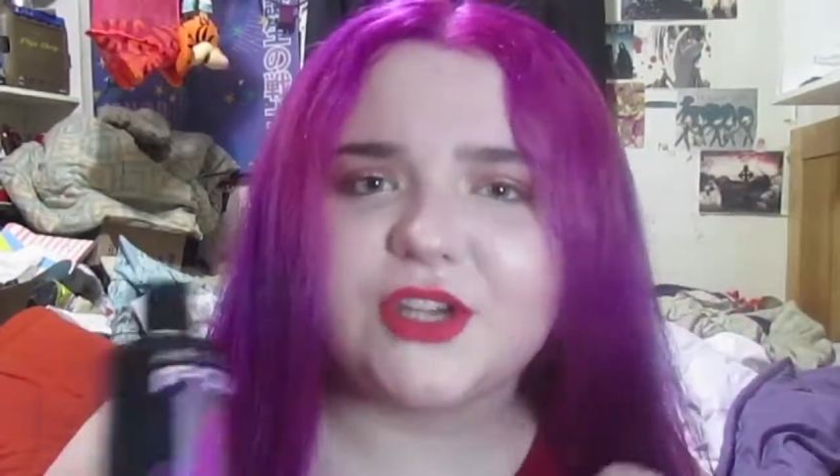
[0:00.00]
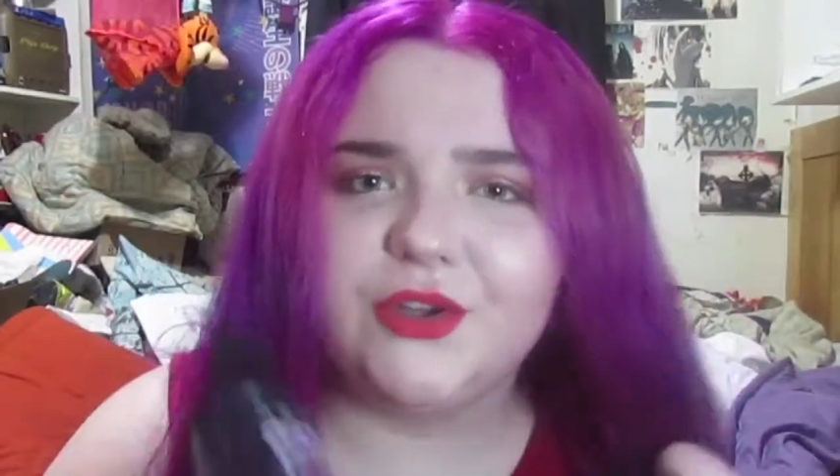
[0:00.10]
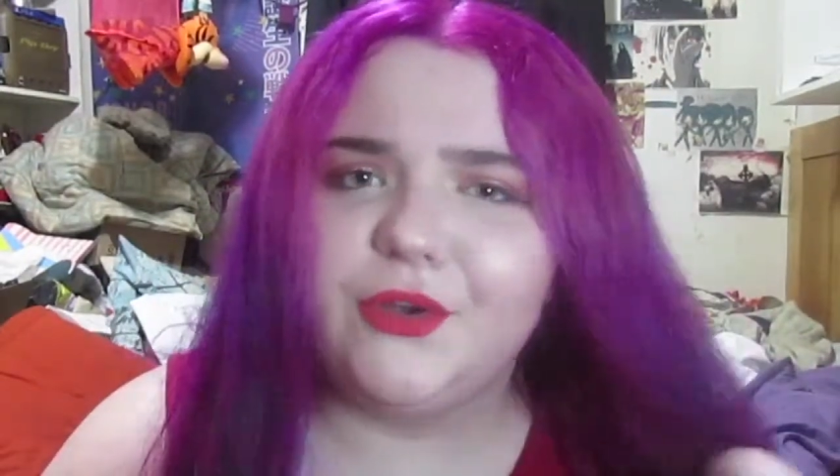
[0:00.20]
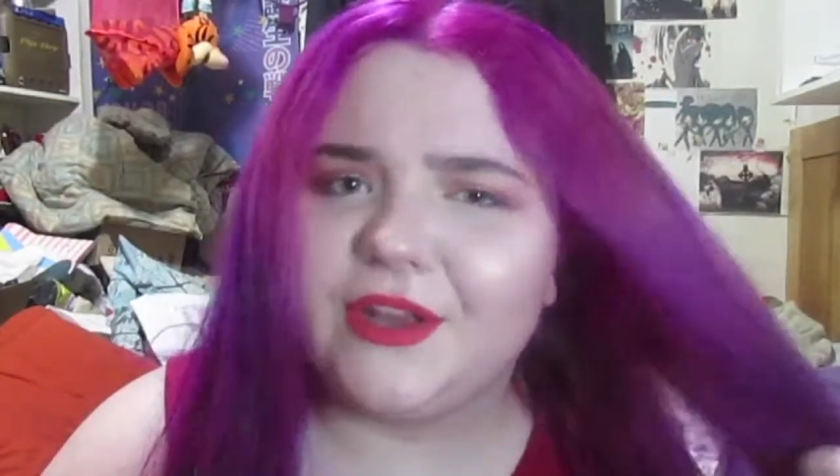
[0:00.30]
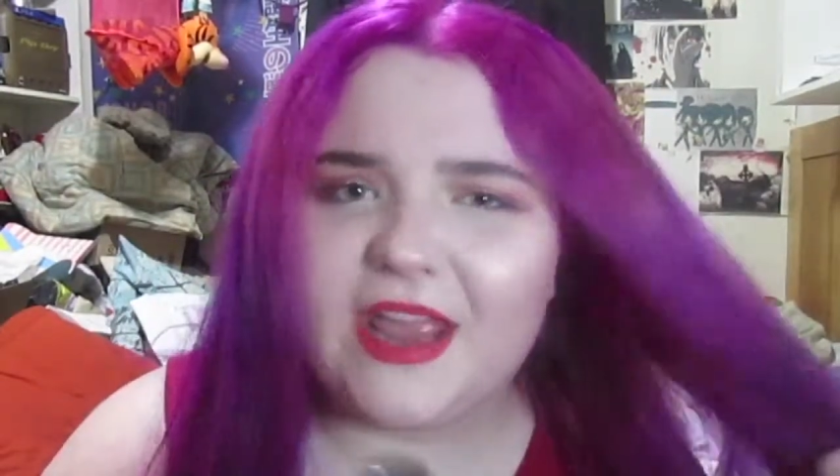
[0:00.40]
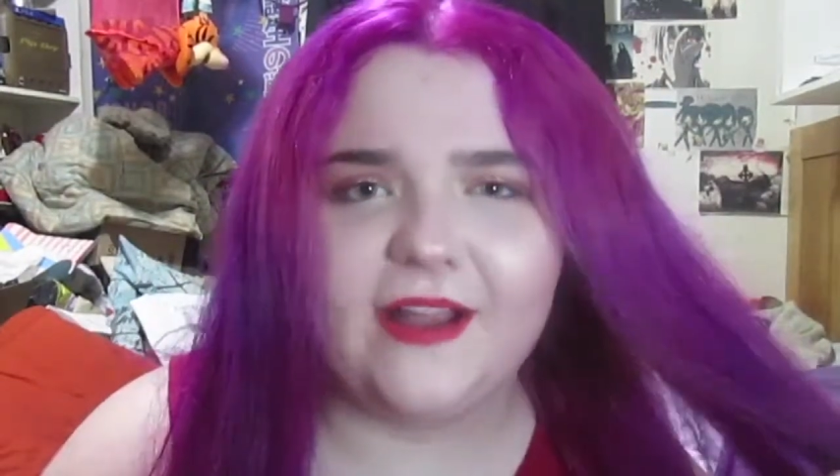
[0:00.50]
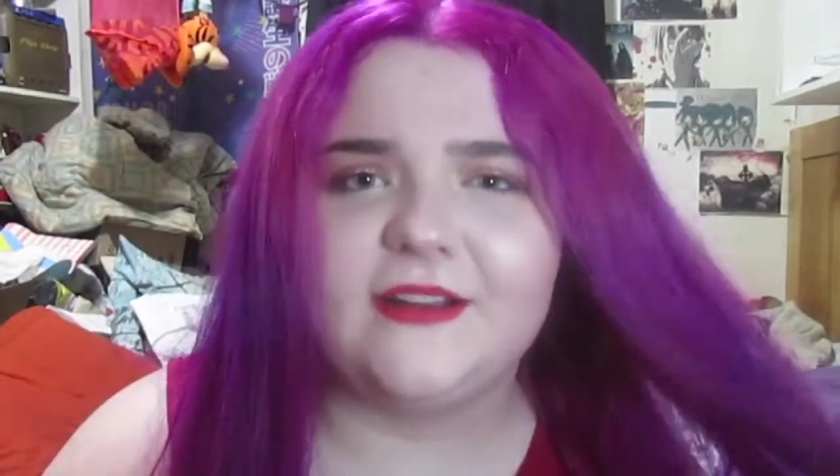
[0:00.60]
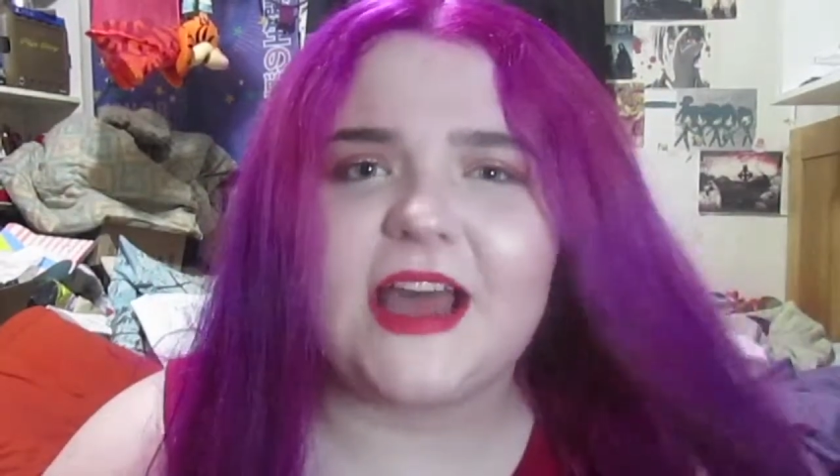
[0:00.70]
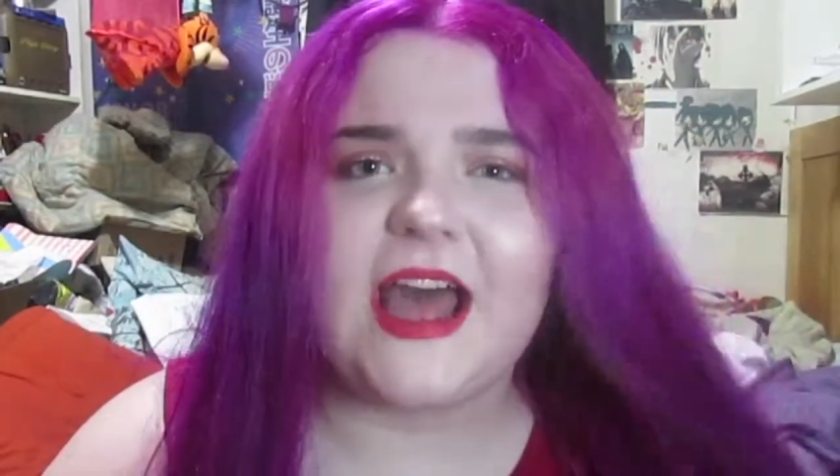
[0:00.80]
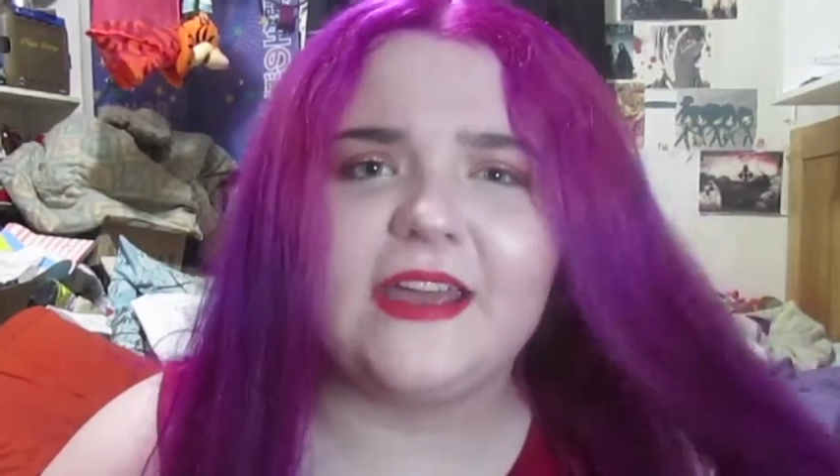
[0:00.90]
a good hair
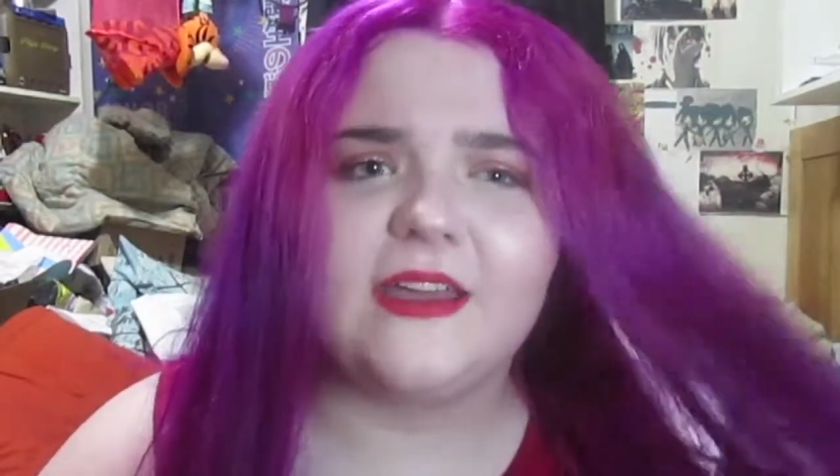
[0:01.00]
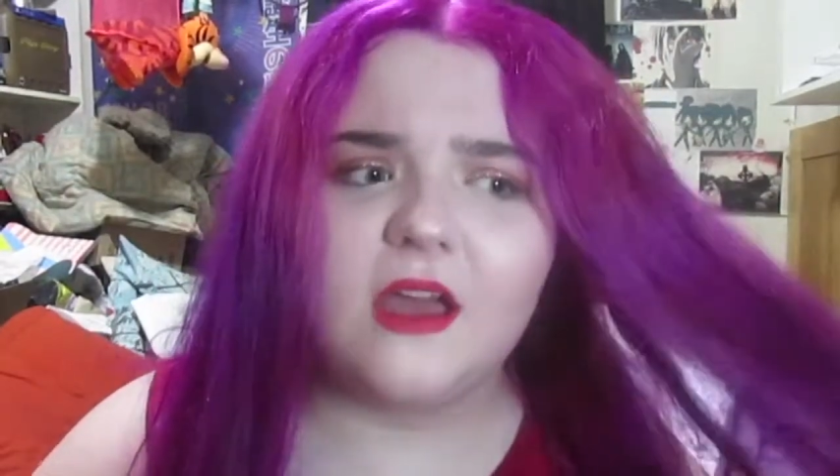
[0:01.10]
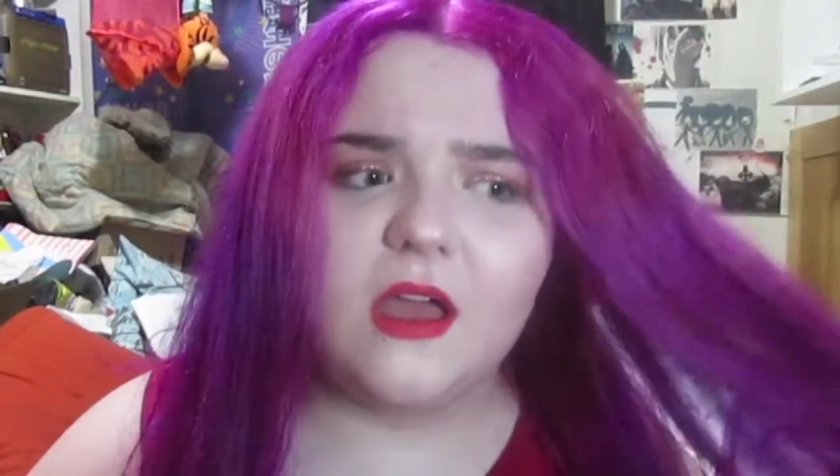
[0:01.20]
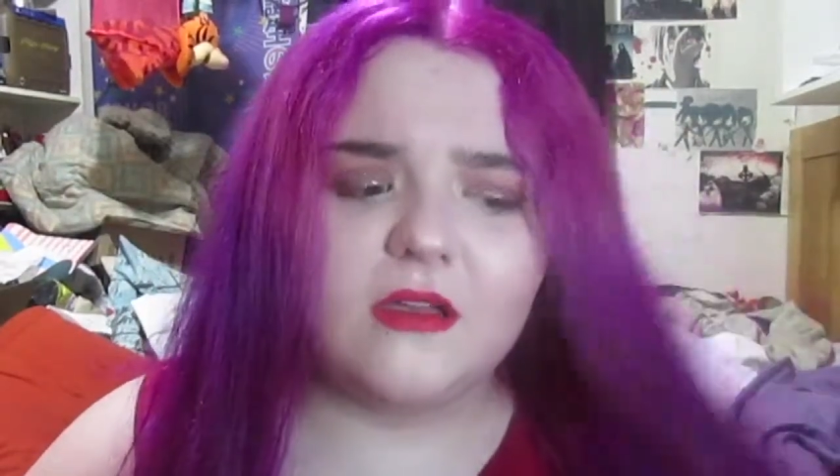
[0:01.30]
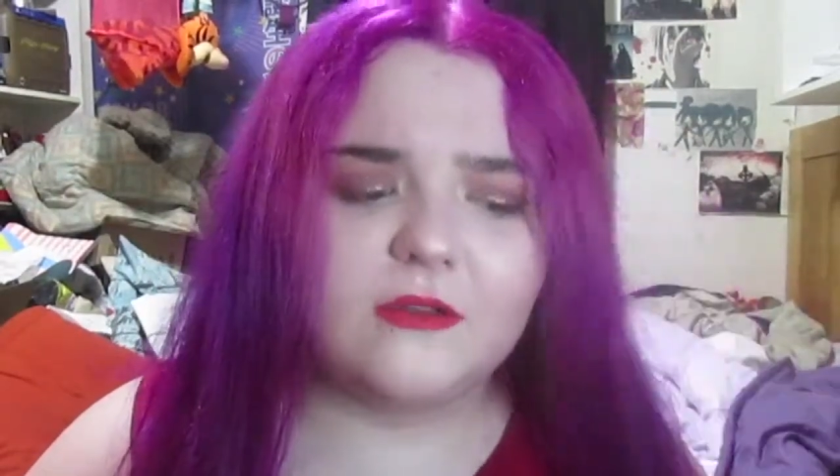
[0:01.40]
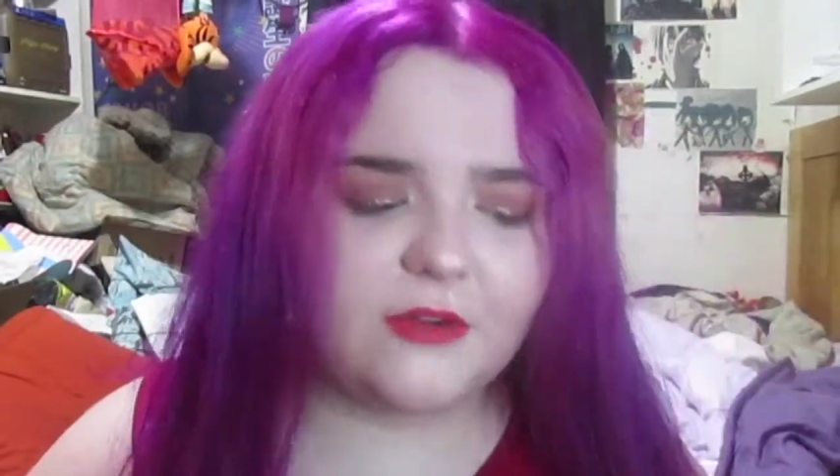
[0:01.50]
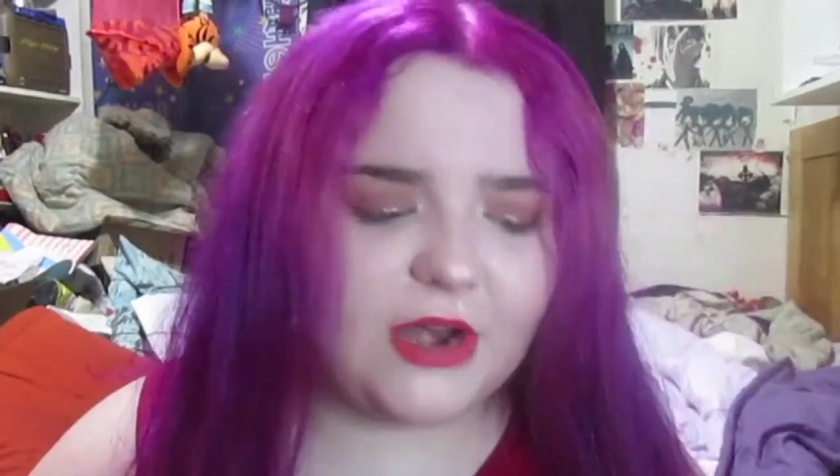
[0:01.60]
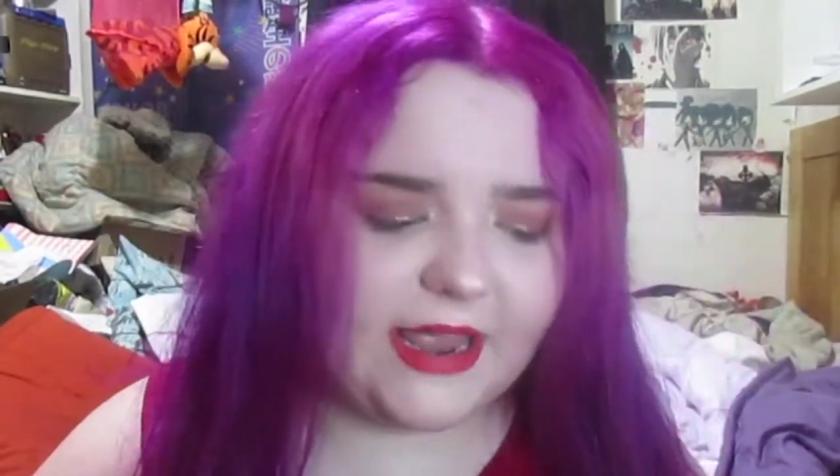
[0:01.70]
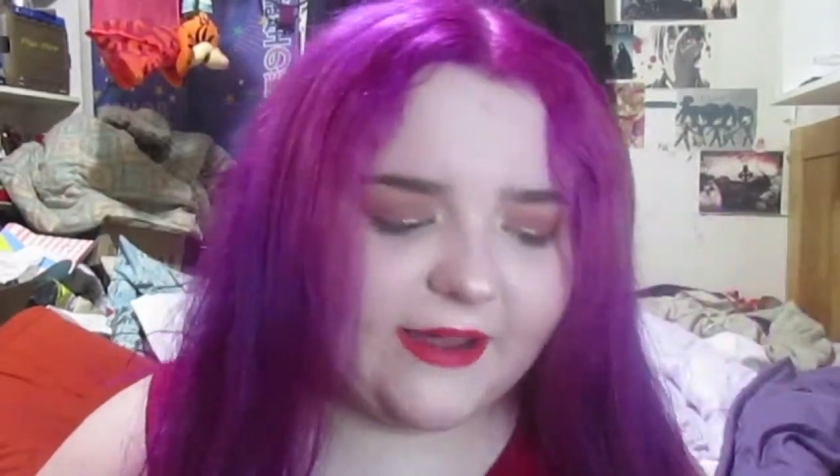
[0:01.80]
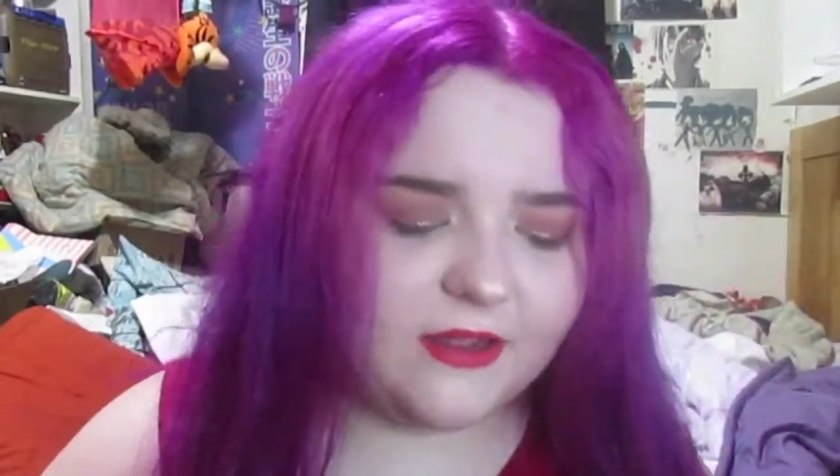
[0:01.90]
dye for
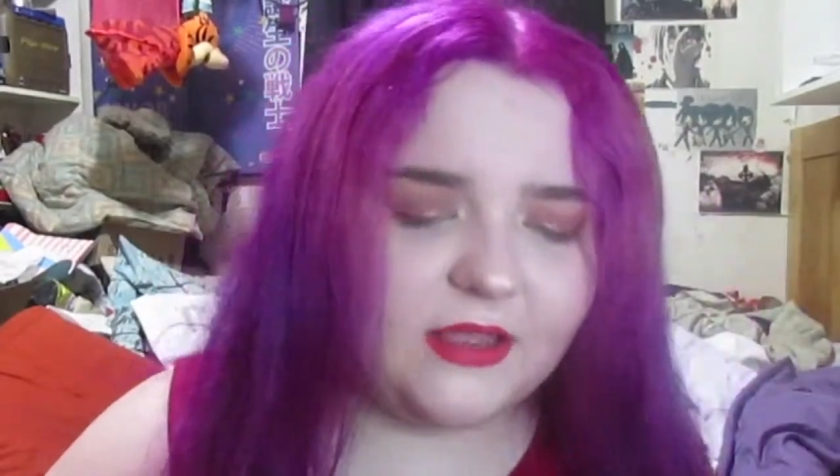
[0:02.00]
hair.